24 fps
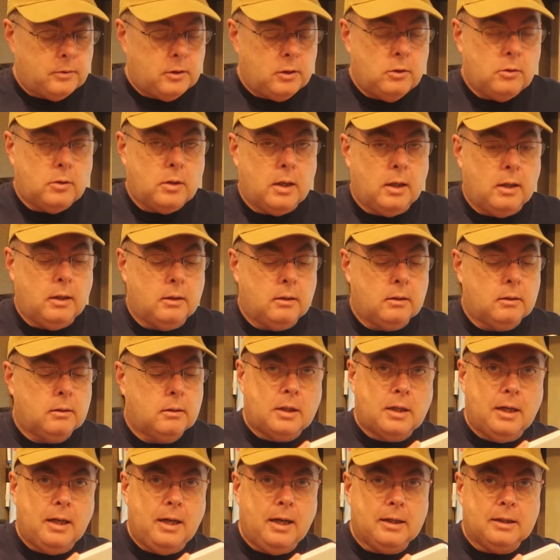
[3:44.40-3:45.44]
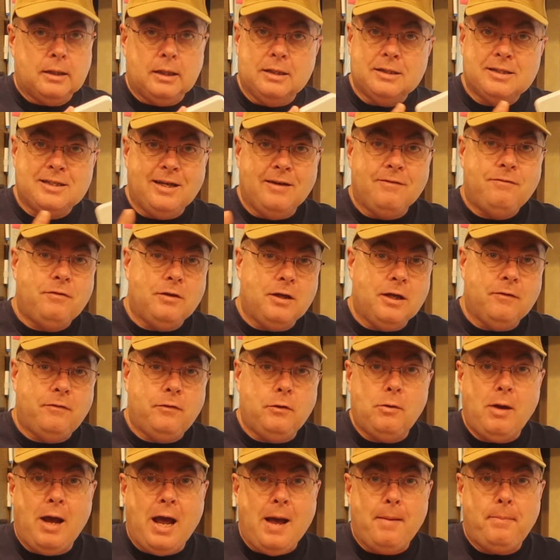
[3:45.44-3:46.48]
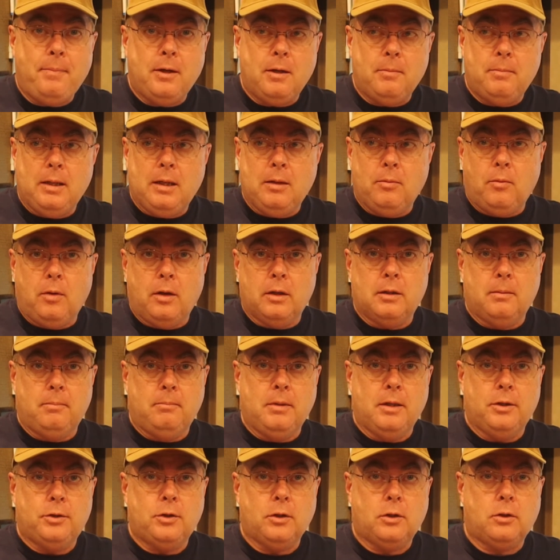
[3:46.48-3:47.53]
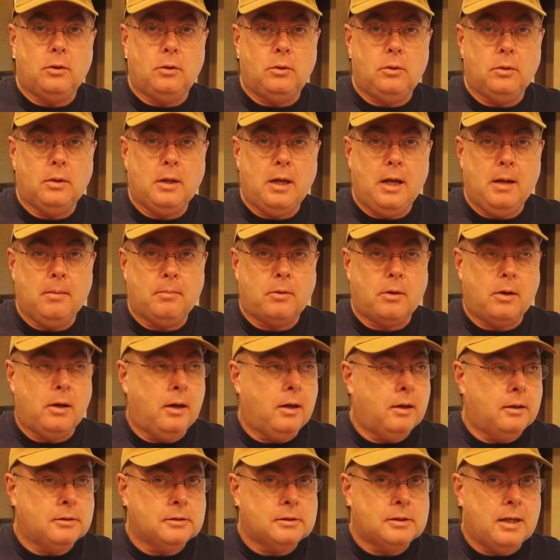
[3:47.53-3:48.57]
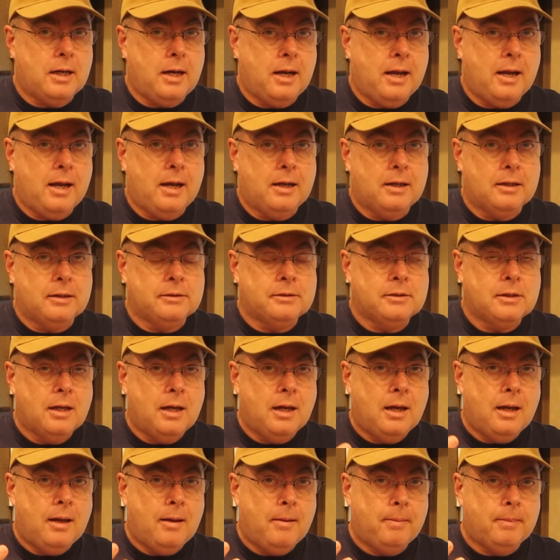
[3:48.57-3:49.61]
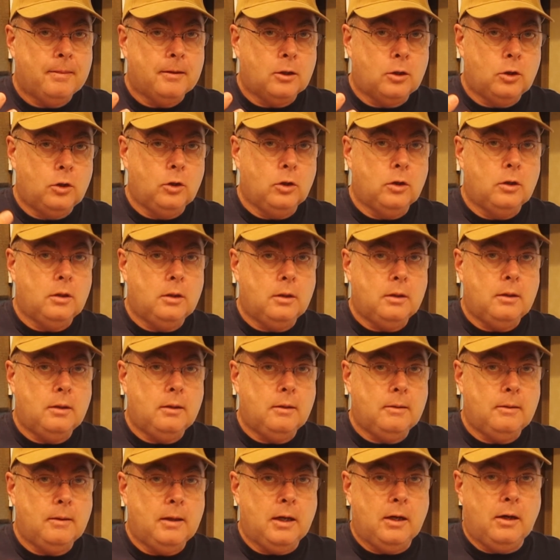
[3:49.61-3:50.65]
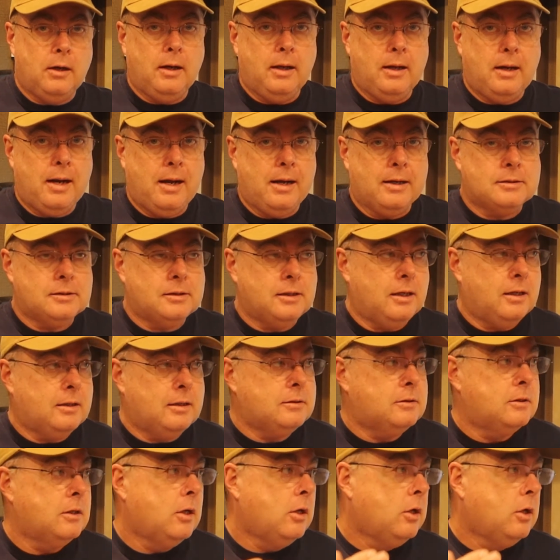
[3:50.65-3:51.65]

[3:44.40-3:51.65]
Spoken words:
You can connect this if you happen to be in one of the mythical campgrounds that has good internet access.